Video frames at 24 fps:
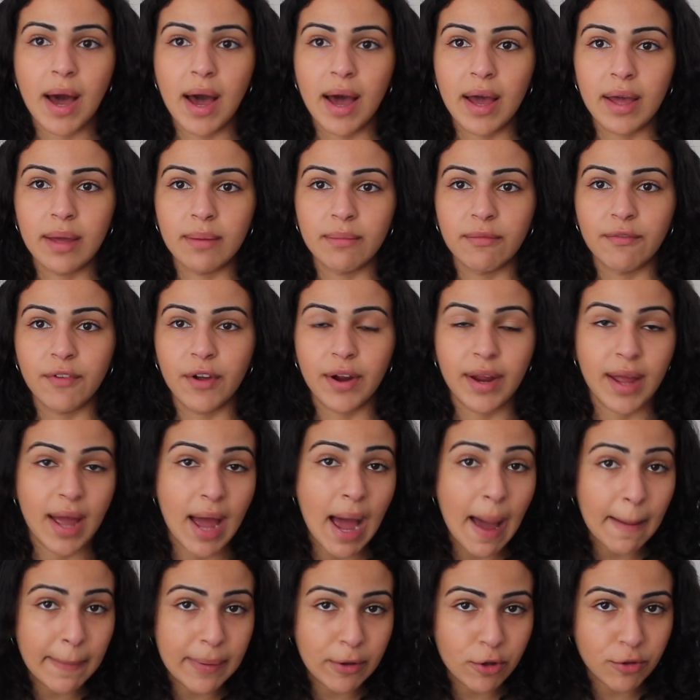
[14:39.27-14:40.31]
I am very
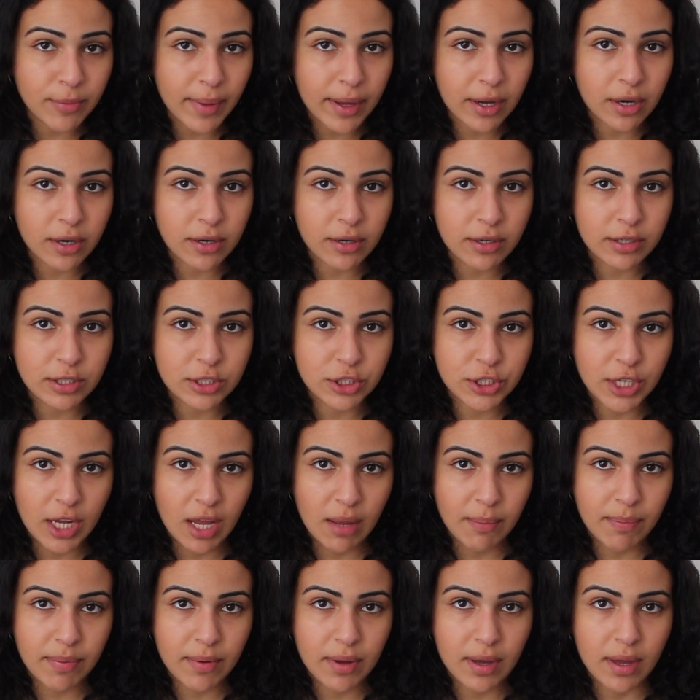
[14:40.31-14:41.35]
happy with my current
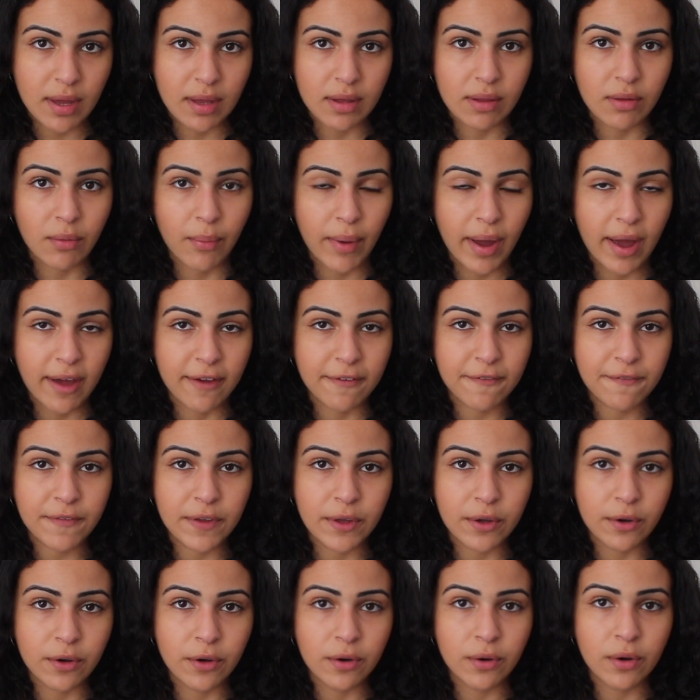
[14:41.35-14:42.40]
shape and the way I
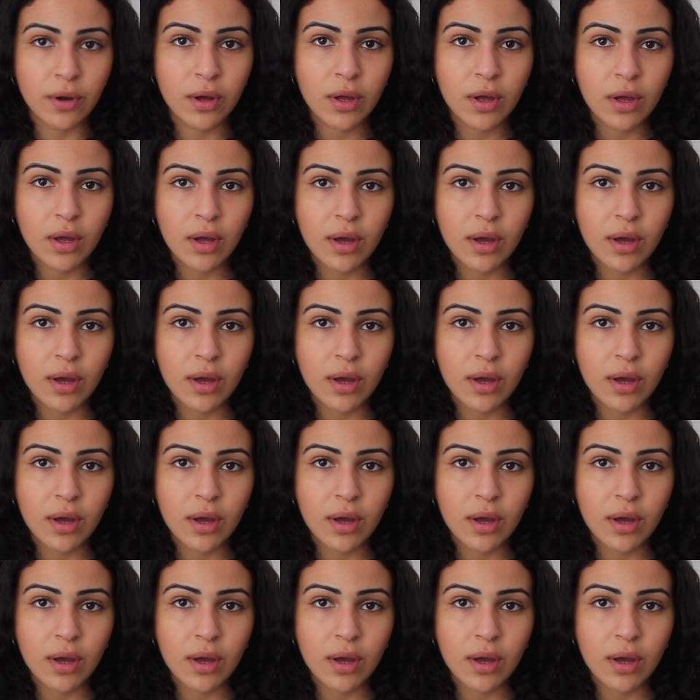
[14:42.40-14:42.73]
feel.